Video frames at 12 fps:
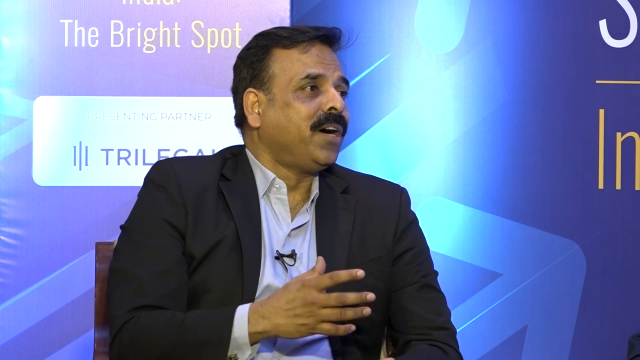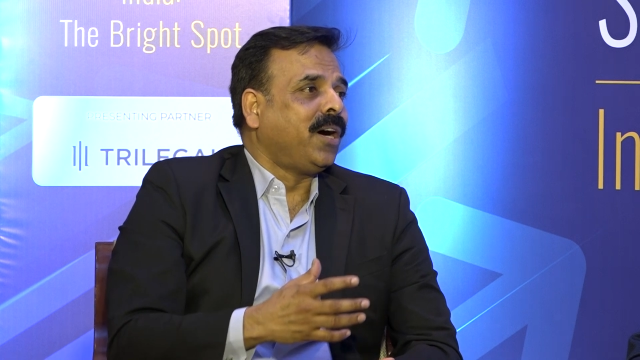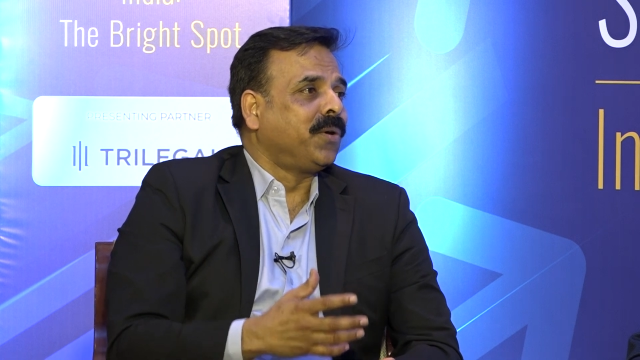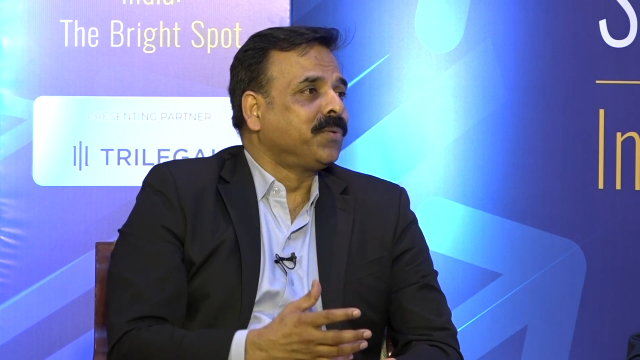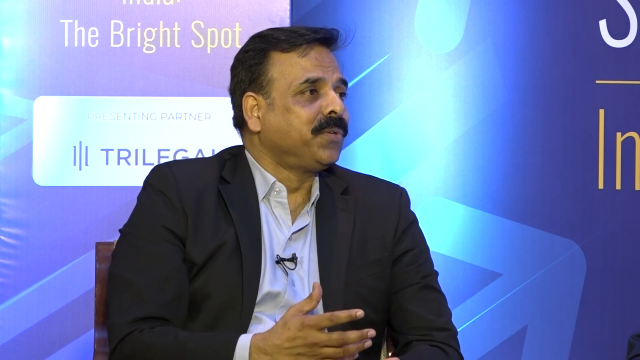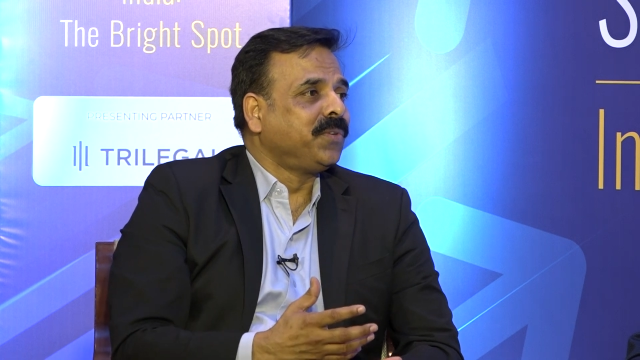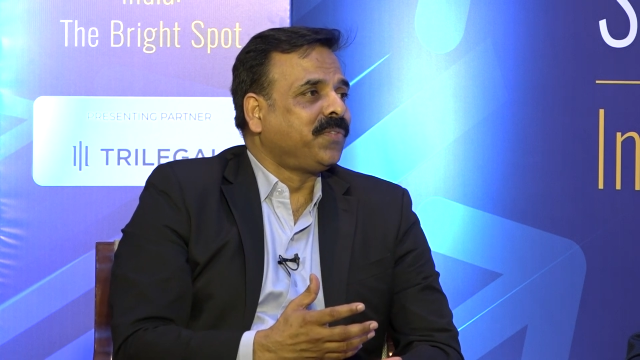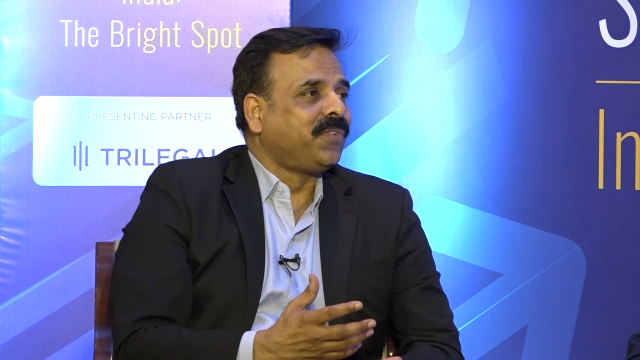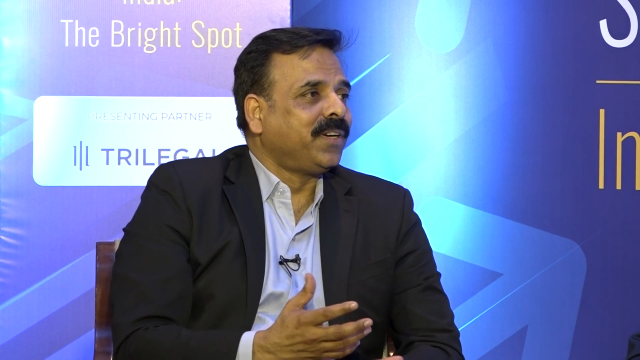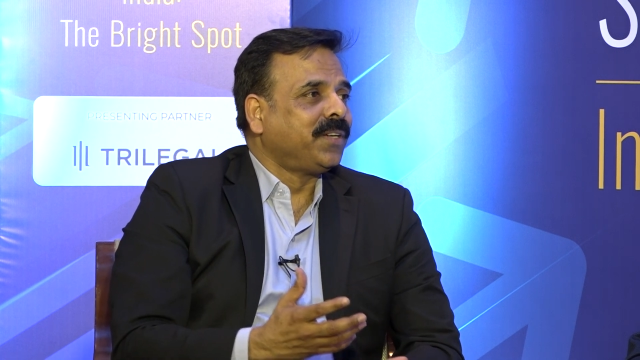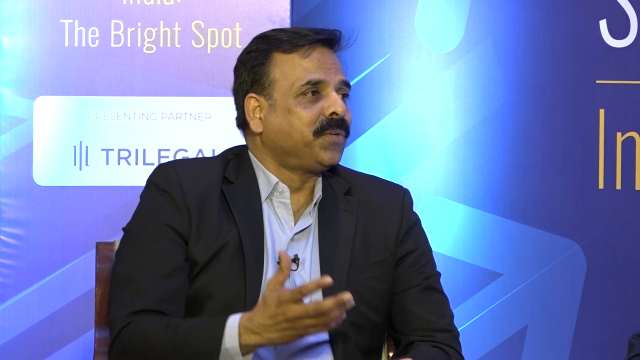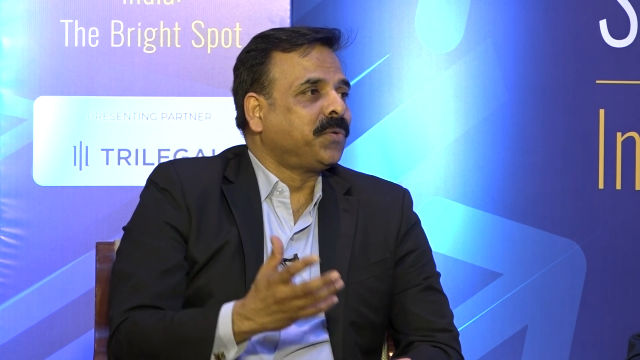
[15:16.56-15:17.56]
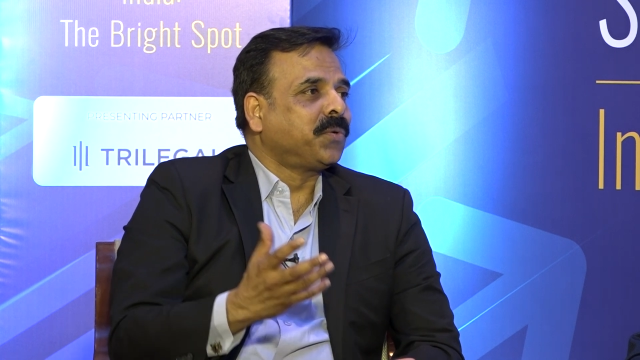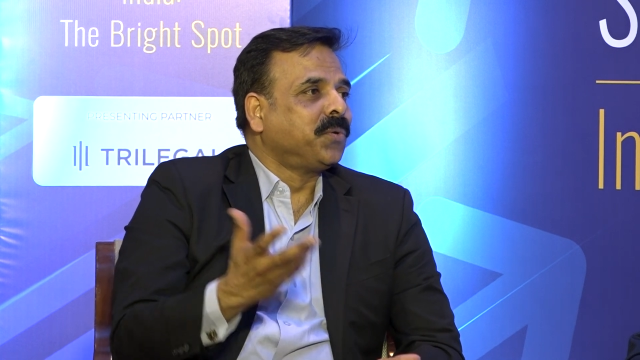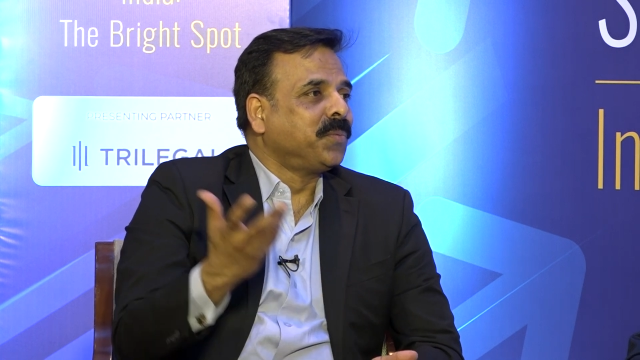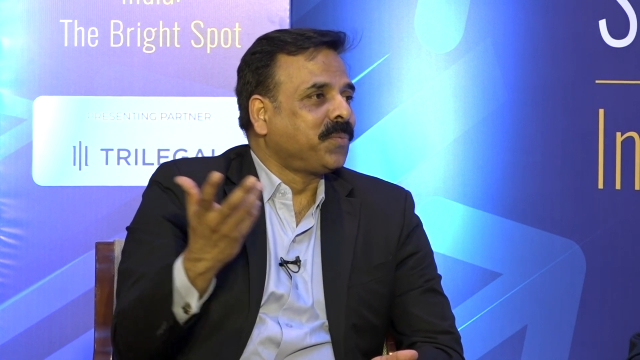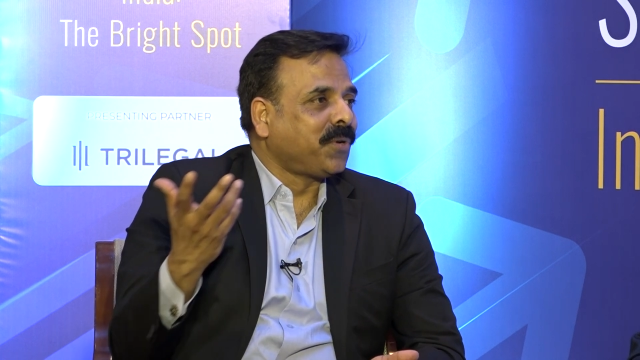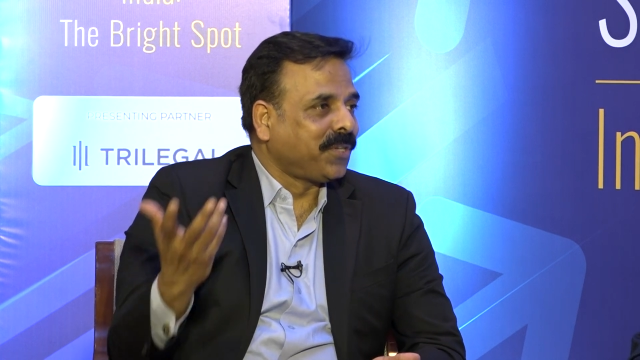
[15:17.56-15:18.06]
How do you fund a
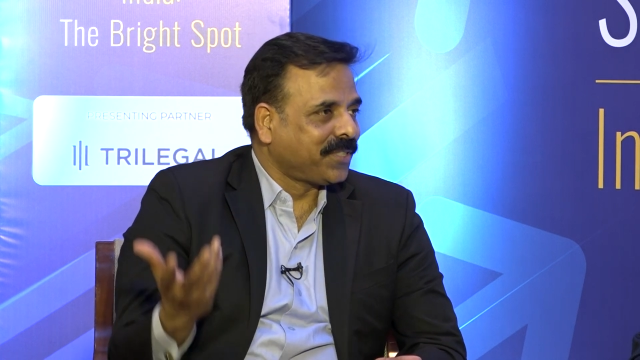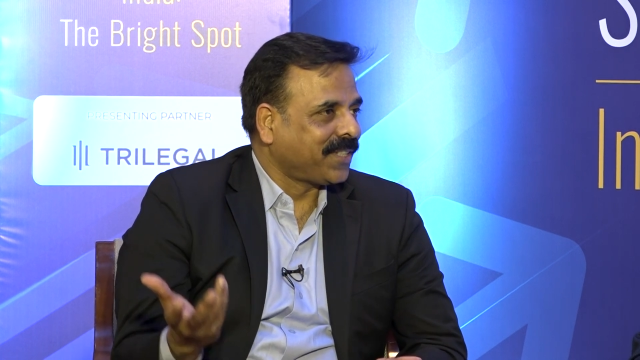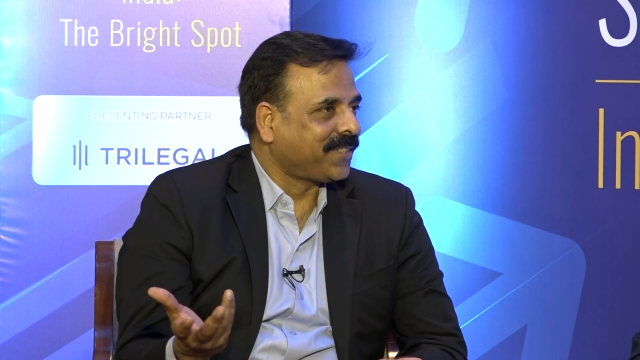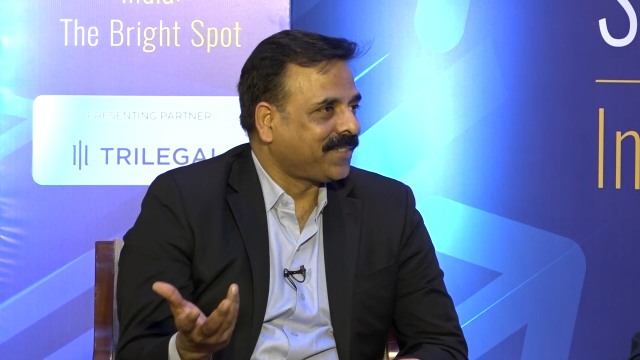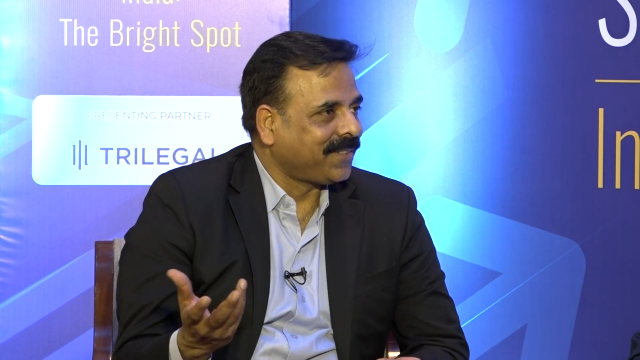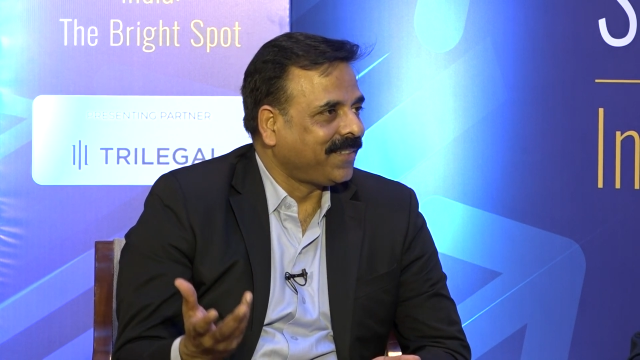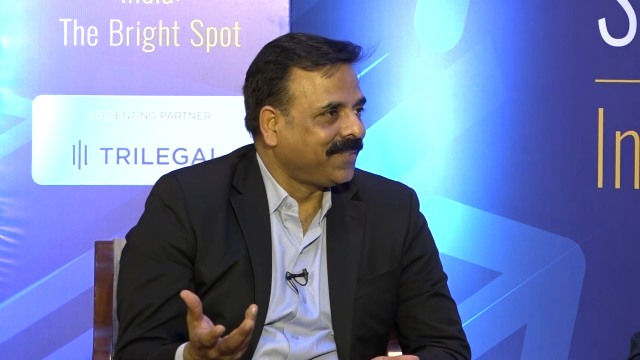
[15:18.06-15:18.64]
drone project?